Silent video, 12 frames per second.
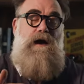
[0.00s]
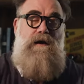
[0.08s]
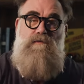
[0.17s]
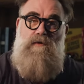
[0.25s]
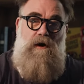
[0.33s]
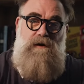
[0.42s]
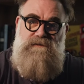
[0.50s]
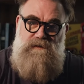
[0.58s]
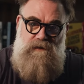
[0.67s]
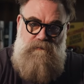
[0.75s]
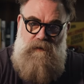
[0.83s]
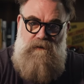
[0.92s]
wanna
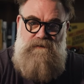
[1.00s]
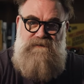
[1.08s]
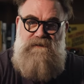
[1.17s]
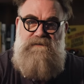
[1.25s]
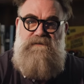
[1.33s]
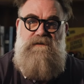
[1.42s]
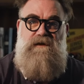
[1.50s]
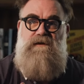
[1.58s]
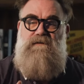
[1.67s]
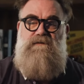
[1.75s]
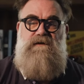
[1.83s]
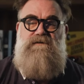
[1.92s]
talk politics.
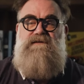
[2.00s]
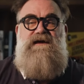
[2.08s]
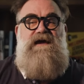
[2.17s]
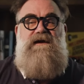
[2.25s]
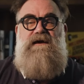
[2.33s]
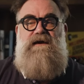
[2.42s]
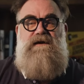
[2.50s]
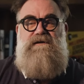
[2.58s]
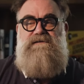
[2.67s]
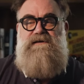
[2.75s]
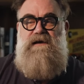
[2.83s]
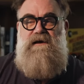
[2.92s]
The thing
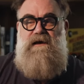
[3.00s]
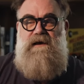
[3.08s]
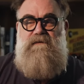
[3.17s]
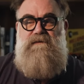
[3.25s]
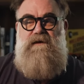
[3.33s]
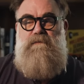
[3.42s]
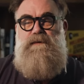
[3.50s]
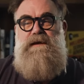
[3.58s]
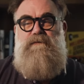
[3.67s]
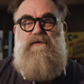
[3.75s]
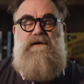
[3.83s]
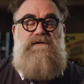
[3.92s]
is, the
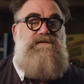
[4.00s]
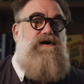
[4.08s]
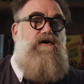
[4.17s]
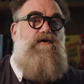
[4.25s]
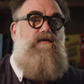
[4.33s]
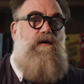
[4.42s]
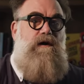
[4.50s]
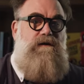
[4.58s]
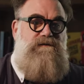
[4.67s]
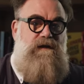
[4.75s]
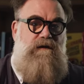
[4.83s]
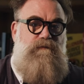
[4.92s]
people that don't
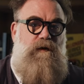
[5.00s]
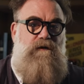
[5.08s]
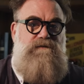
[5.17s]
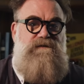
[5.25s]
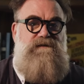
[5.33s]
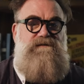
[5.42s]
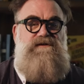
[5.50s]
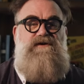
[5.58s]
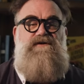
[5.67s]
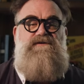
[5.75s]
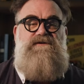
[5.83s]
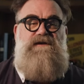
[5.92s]
wanna talk politics
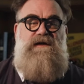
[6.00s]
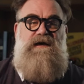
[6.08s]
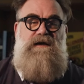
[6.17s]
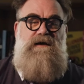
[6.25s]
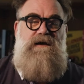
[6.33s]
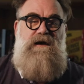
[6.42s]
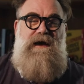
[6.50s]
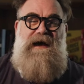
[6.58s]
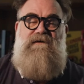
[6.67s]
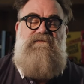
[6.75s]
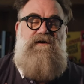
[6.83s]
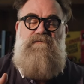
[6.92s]
usually
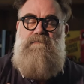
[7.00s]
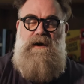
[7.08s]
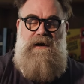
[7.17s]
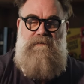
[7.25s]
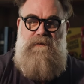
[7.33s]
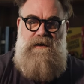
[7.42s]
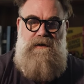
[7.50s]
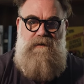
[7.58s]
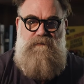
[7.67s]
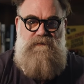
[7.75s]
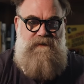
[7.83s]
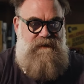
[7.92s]
have their mind made
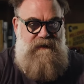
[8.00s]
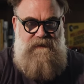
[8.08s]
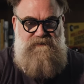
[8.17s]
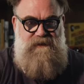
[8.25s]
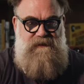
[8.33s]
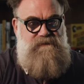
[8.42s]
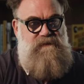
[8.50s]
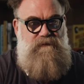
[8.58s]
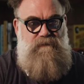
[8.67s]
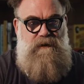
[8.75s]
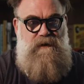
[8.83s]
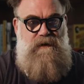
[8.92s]
up and they can't change
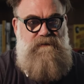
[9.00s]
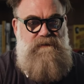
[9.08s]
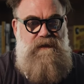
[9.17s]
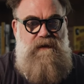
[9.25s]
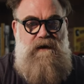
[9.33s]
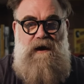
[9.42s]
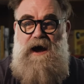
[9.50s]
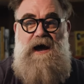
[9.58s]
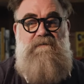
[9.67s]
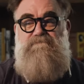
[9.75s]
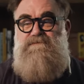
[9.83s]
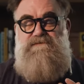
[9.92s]
their mind.
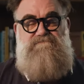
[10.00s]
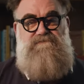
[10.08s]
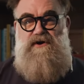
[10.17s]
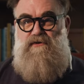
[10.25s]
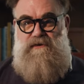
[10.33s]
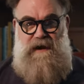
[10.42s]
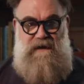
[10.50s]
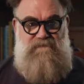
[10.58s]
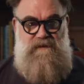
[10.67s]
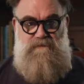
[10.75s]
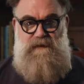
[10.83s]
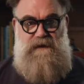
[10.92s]
I don't
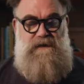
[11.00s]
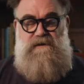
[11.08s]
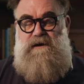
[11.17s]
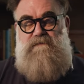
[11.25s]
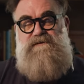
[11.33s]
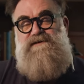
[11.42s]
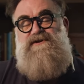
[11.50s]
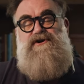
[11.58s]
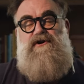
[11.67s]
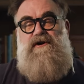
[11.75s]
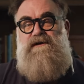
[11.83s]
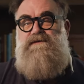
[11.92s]
have an opinion and I'm just
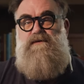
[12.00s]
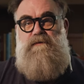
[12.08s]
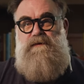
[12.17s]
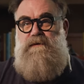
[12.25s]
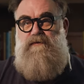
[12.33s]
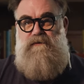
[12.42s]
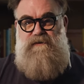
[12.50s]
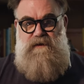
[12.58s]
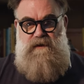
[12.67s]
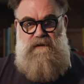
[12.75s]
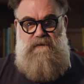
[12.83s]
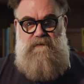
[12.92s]
curious what people
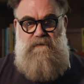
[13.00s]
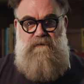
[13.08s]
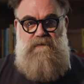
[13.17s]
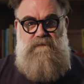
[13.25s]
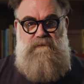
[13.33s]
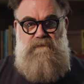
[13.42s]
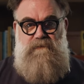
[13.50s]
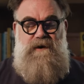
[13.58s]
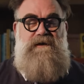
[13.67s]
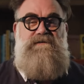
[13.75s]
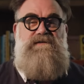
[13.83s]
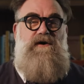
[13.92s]
think,
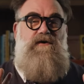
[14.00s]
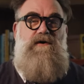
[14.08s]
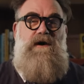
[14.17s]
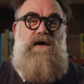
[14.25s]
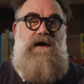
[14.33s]
right? So